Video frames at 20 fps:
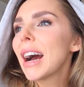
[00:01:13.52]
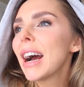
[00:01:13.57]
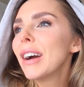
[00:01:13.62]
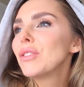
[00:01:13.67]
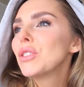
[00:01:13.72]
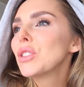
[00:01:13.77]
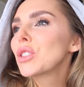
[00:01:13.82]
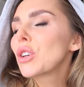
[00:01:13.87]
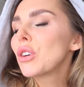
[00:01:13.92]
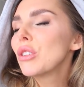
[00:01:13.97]

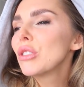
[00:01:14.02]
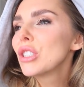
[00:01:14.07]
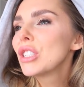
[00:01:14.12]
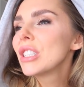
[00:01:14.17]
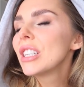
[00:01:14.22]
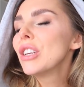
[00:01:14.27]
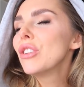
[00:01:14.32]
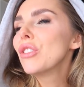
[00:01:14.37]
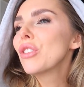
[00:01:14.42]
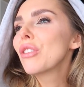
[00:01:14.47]
I've just gone to
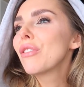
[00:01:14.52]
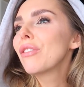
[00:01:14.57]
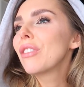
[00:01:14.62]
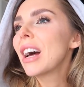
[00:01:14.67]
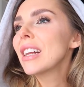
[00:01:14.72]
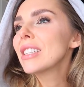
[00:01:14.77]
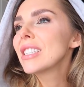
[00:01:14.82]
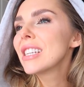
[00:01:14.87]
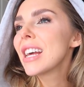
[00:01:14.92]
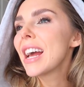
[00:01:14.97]
see another
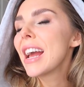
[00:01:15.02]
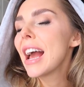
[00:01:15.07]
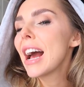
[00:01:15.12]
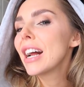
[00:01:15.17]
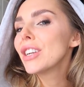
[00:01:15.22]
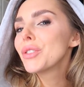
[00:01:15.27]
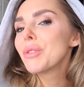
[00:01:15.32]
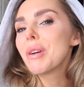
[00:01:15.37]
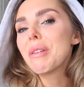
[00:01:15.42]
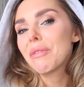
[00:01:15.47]
flat today. I
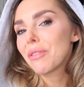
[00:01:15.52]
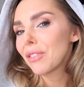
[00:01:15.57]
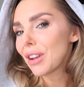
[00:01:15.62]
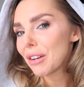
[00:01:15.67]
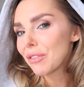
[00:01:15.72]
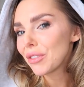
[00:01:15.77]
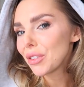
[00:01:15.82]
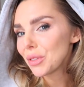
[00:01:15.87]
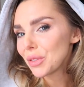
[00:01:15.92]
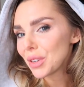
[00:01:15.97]
actually went
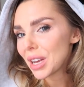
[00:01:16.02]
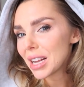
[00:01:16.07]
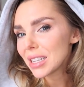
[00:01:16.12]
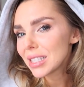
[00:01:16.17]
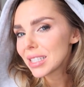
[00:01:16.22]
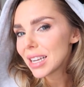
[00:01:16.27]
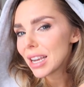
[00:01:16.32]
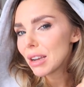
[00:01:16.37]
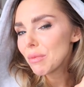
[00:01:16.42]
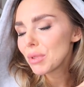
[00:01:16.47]
flat viewing
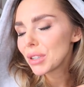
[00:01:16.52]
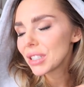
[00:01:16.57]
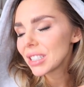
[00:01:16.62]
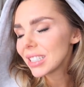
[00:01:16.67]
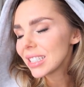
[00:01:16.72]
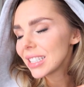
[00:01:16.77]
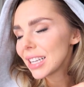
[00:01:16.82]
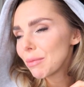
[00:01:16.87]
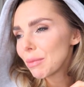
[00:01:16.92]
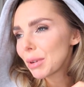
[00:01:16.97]
yesterday, but I
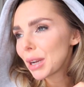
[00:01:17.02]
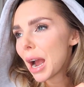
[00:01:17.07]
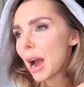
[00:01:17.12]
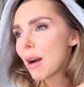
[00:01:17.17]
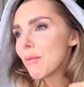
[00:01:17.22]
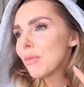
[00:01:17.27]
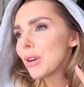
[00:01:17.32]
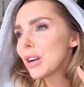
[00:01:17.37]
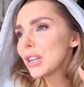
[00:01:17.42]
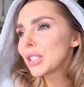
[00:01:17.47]
didn't take my
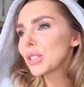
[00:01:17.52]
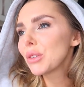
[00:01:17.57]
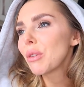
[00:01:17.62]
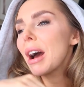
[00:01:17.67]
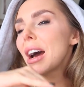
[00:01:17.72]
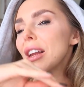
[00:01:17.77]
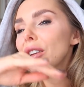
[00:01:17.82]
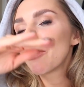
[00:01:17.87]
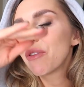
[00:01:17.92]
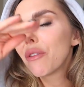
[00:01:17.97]
camera, so
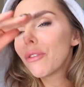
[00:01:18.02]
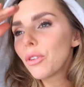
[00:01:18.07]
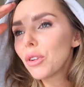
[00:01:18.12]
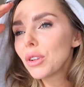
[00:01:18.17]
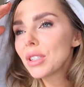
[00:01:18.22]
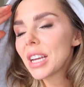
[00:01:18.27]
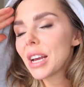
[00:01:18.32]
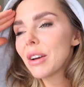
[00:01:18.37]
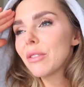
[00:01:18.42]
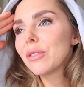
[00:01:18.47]
I had a
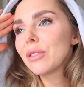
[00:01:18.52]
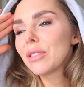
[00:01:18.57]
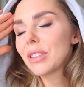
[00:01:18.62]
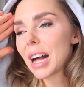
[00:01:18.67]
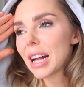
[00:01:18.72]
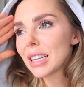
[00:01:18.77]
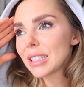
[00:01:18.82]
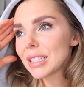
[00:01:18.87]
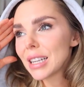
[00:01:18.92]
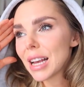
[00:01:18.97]
full day of
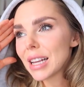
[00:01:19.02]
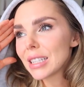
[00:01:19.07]
flats